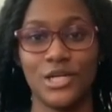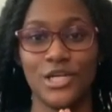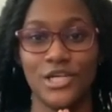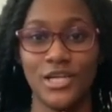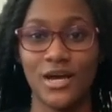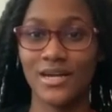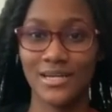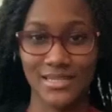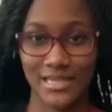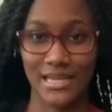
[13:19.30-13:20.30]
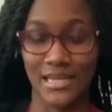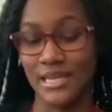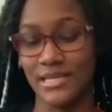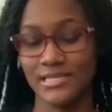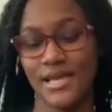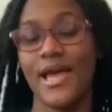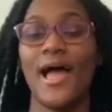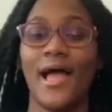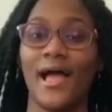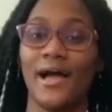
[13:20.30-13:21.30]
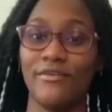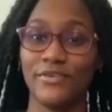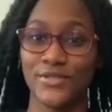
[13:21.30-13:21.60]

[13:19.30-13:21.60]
young ladies have